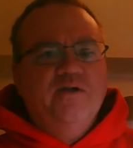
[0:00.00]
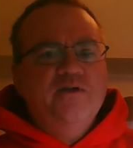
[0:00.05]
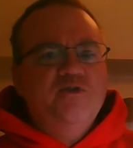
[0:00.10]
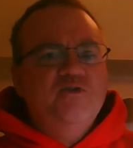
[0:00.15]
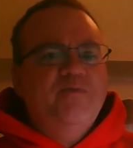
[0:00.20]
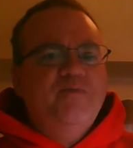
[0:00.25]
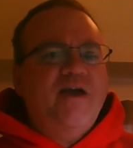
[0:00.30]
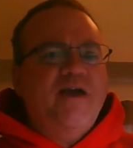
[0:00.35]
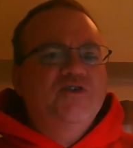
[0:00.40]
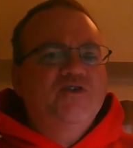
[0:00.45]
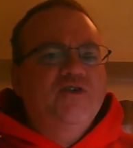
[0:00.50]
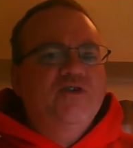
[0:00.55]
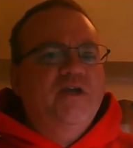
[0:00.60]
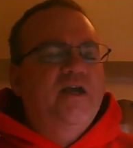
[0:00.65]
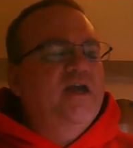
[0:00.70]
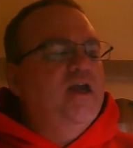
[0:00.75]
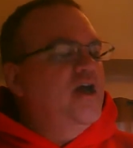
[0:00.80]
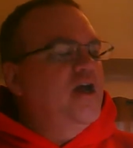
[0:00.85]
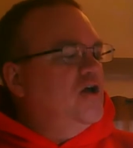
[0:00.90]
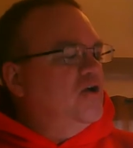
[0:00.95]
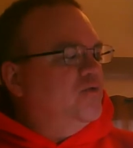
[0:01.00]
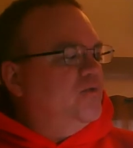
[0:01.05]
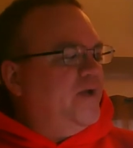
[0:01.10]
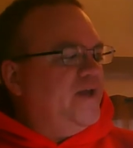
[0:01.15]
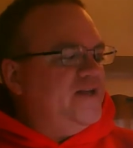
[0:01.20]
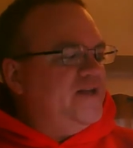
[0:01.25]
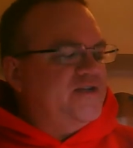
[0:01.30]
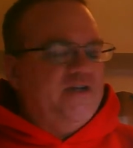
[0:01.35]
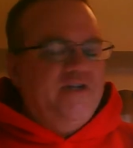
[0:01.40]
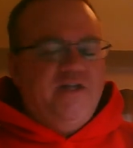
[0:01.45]
especially
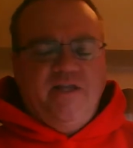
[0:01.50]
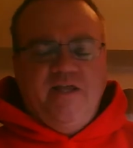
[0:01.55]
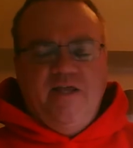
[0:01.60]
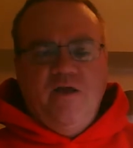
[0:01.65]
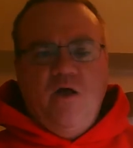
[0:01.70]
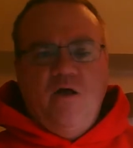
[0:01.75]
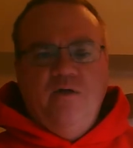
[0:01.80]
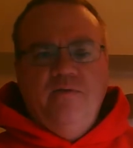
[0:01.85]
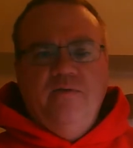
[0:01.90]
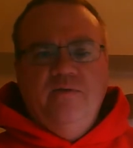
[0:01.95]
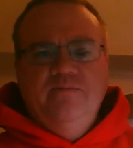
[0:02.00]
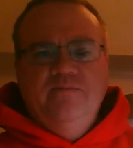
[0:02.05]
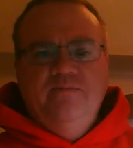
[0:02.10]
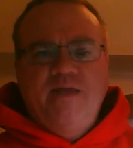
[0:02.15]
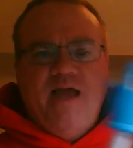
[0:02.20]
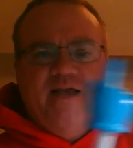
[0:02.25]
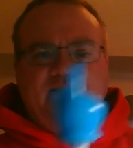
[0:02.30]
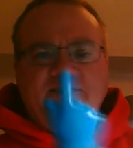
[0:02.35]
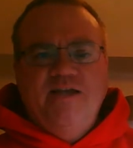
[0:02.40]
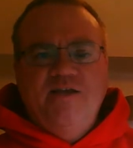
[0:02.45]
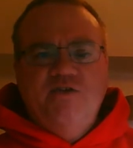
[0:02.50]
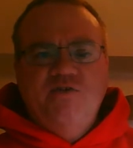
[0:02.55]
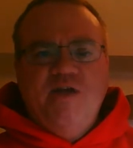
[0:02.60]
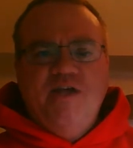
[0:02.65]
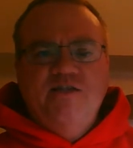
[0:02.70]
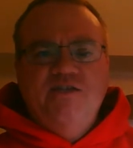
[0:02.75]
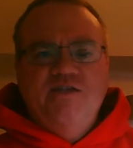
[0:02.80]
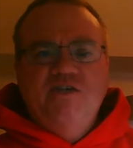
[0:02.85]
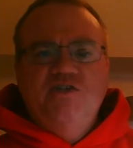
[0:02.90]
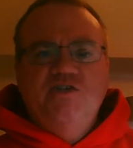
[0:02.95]
recently on them as they
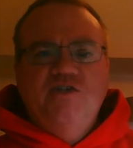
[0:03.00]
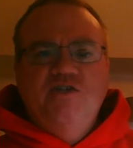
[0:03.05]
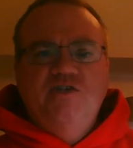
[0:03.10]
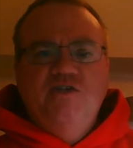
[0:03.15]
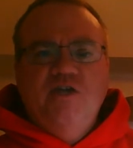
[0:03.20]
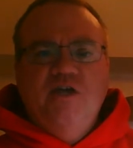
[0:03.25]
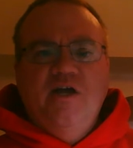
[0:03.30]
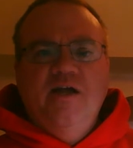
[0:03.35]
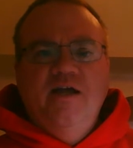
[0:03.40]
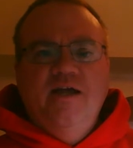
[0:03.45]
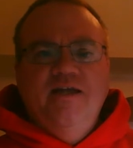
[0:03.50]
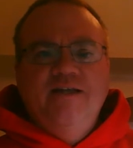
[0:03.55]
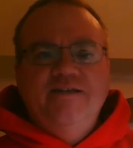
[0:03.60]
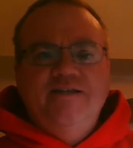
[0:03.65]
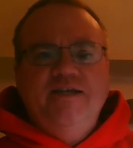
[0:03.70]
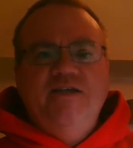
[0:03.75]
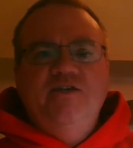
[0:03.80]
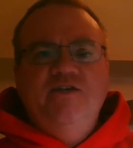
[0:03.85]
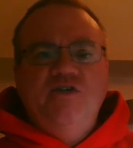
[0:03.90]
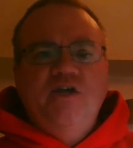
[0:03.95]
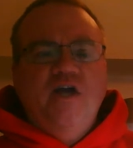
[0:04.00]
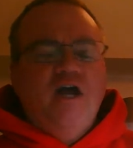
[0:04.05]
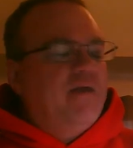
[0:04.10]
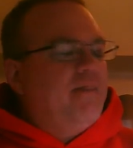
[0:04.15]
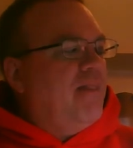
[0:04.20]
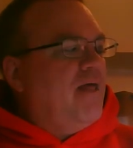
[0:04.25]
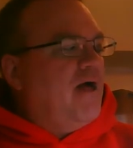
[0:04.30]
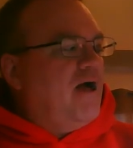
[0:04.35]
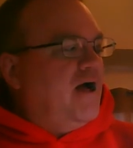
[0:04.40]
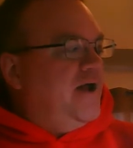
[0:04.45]
transition to teaching
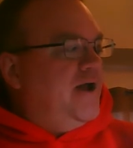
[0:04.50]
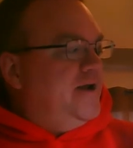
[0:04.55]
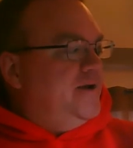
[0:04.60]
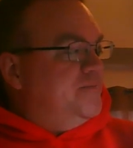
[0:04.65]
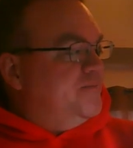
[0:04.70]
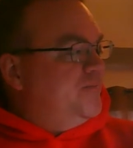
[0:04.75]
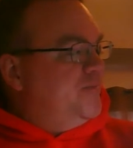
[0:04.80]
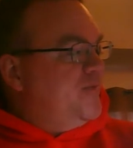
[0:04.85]
online.